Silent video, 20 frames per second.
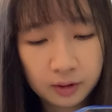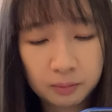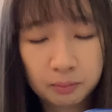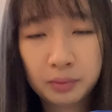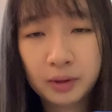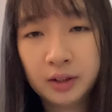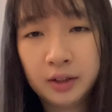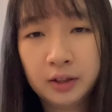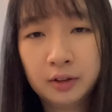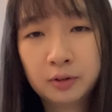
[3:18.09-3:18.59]

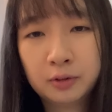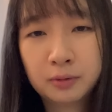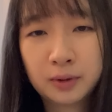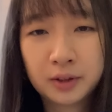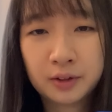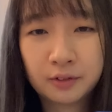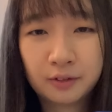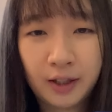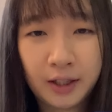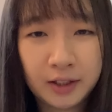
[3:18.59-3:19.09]
but they don't
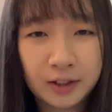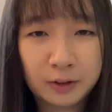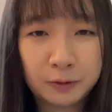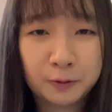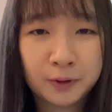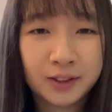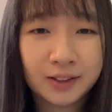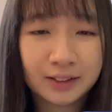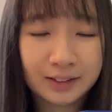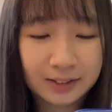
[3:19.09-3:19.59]
want to write the
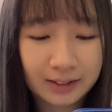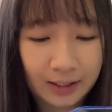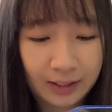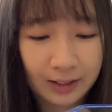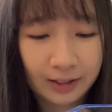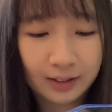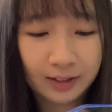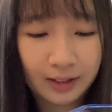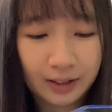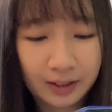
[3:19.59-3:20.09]
word a
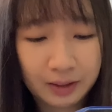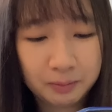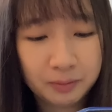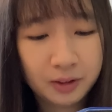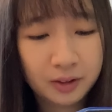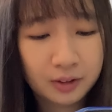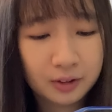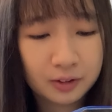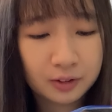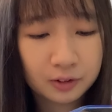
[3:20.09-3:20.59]
second time,
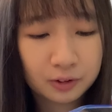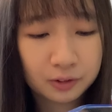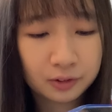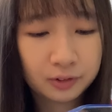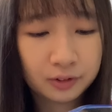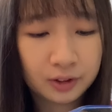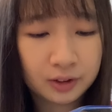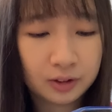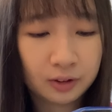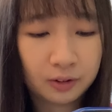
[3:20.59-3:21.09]

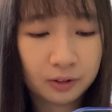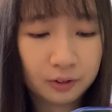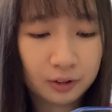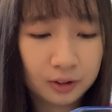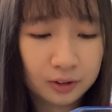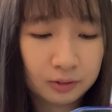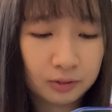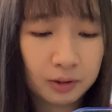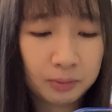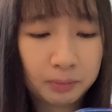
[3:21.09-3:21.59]
so
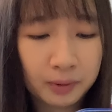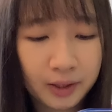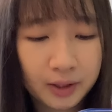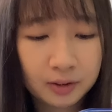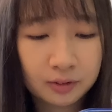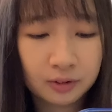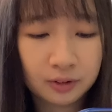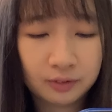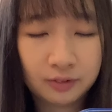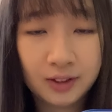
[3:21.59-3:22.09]
it's
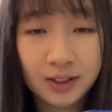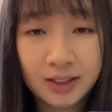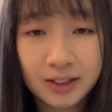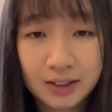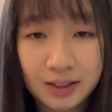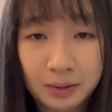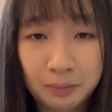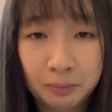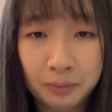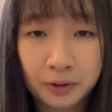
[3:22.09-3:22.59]
replaced with this
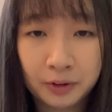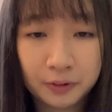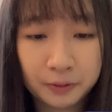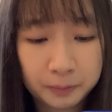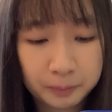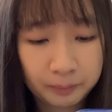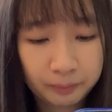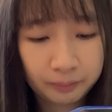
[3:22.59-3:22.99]
symbol.